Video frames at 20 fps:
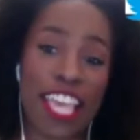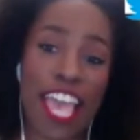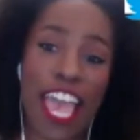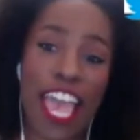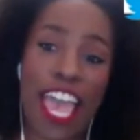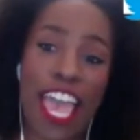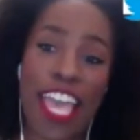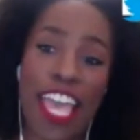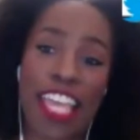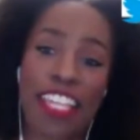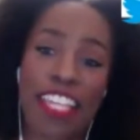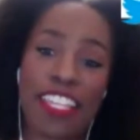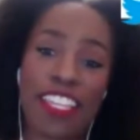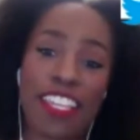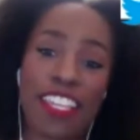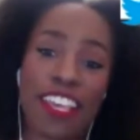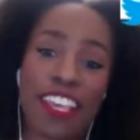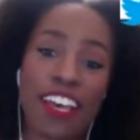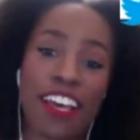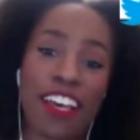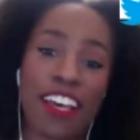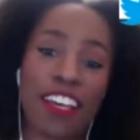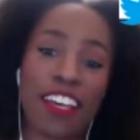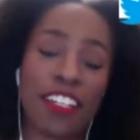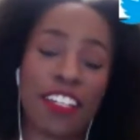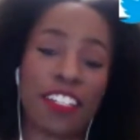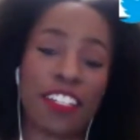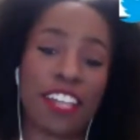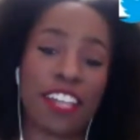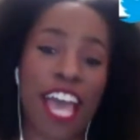And the
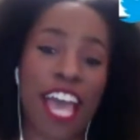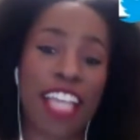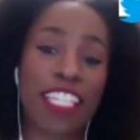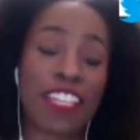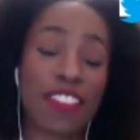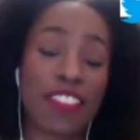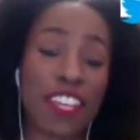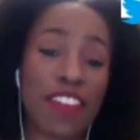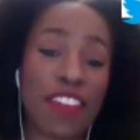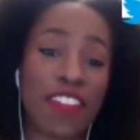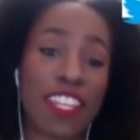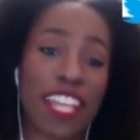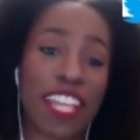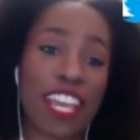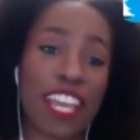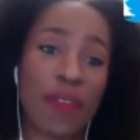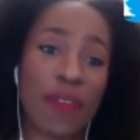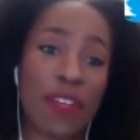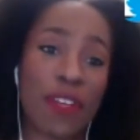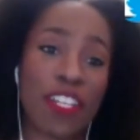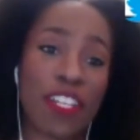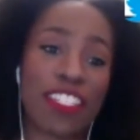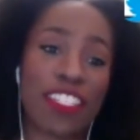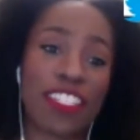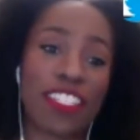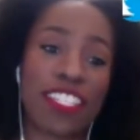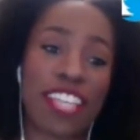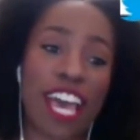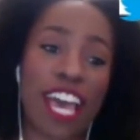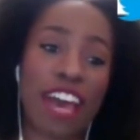activity of the night
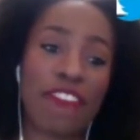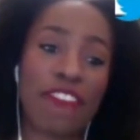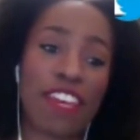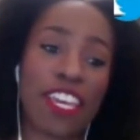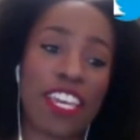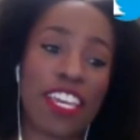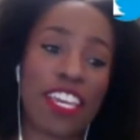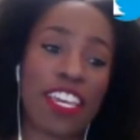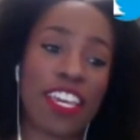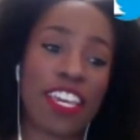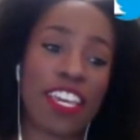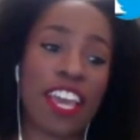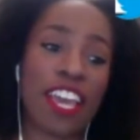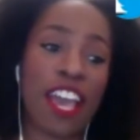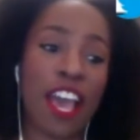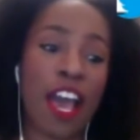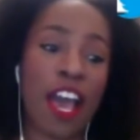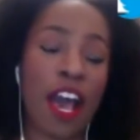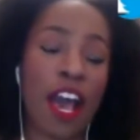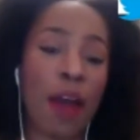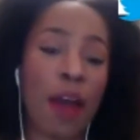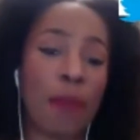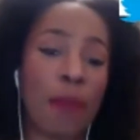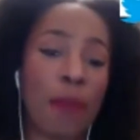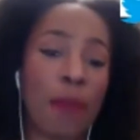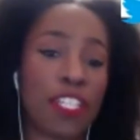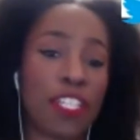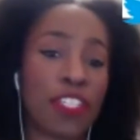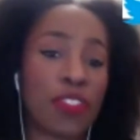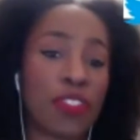was having
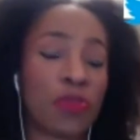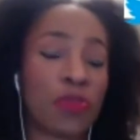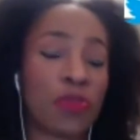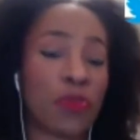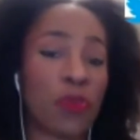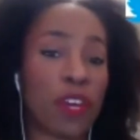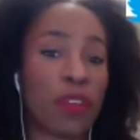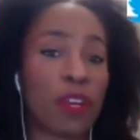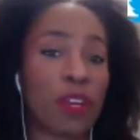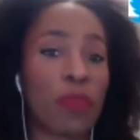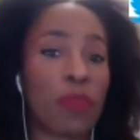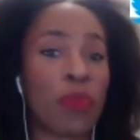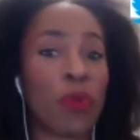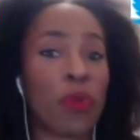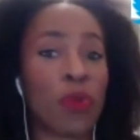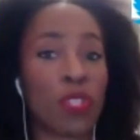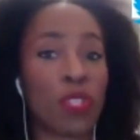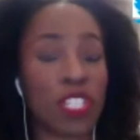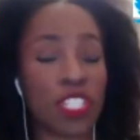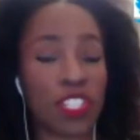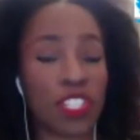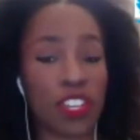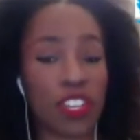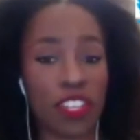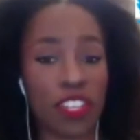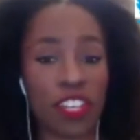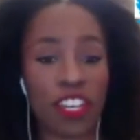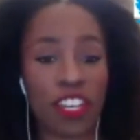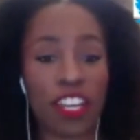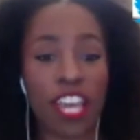each one approach each
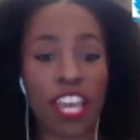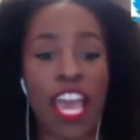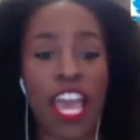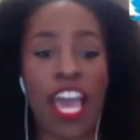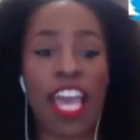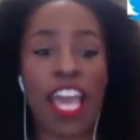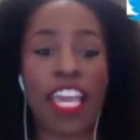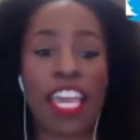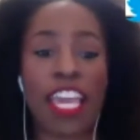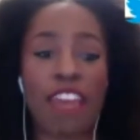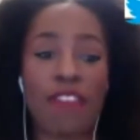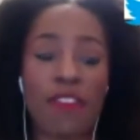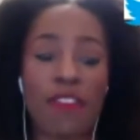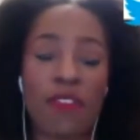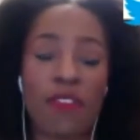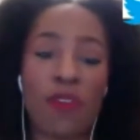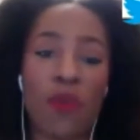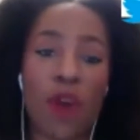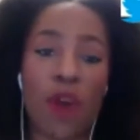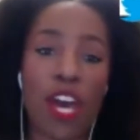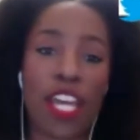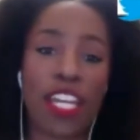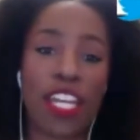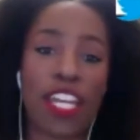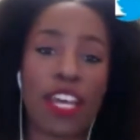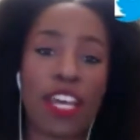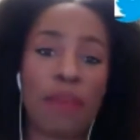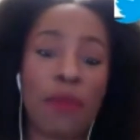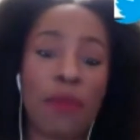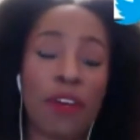other. I gave everyone
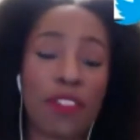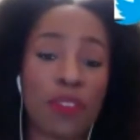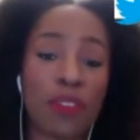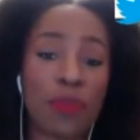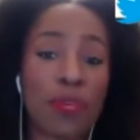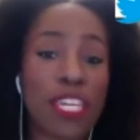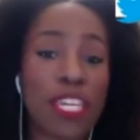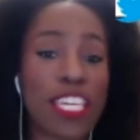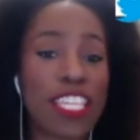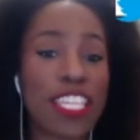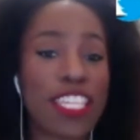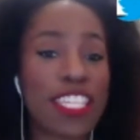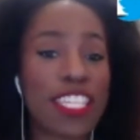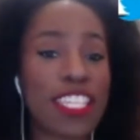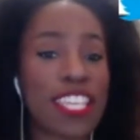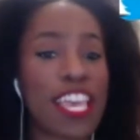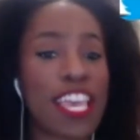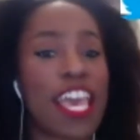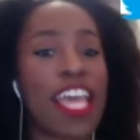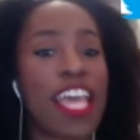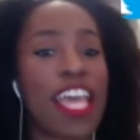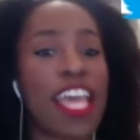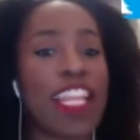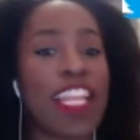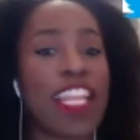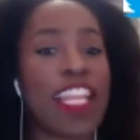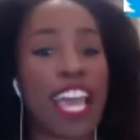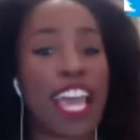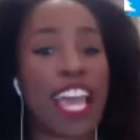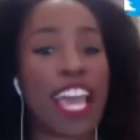a puzzle piece, and they
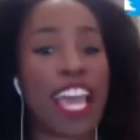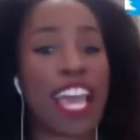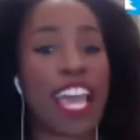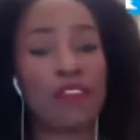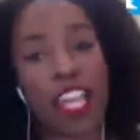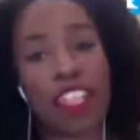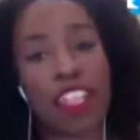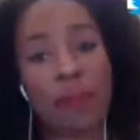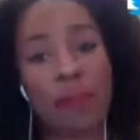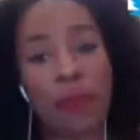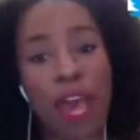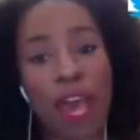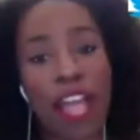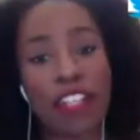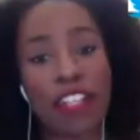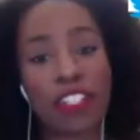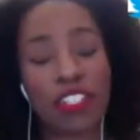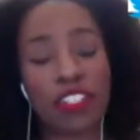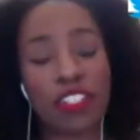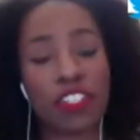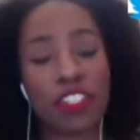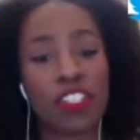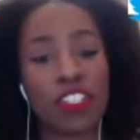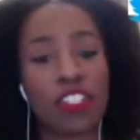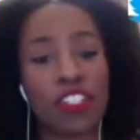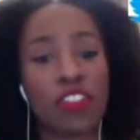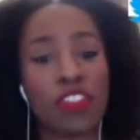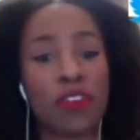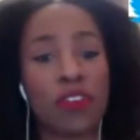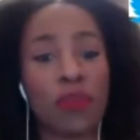had to find the match
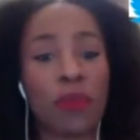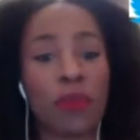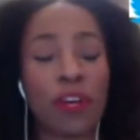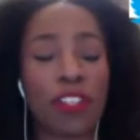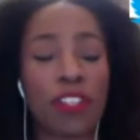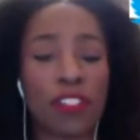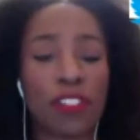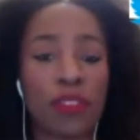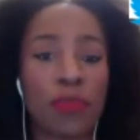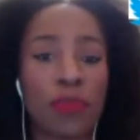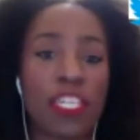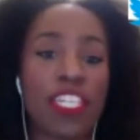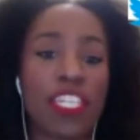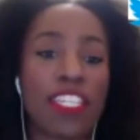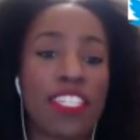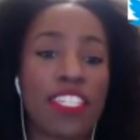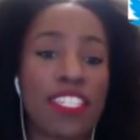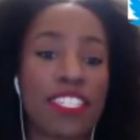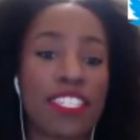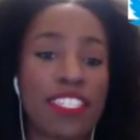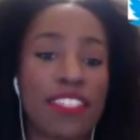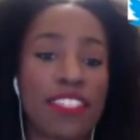to their puzzle piece.